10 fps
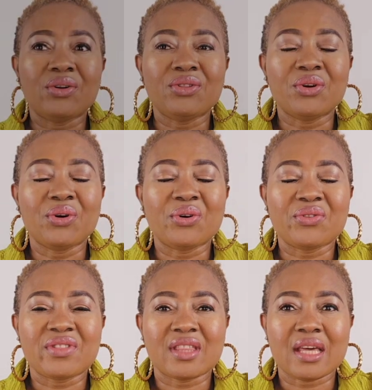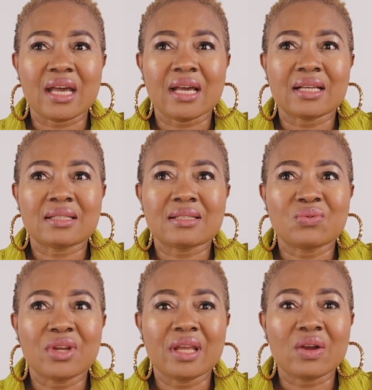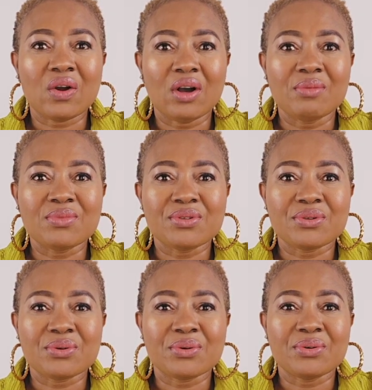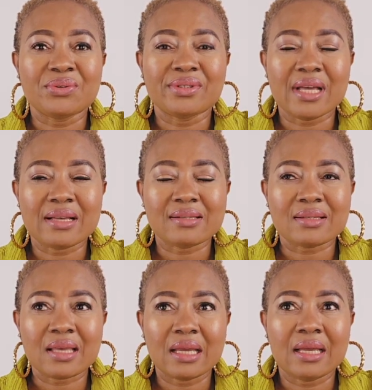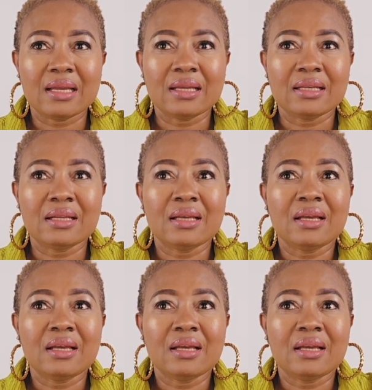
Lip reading: know that when it comes to dark skin,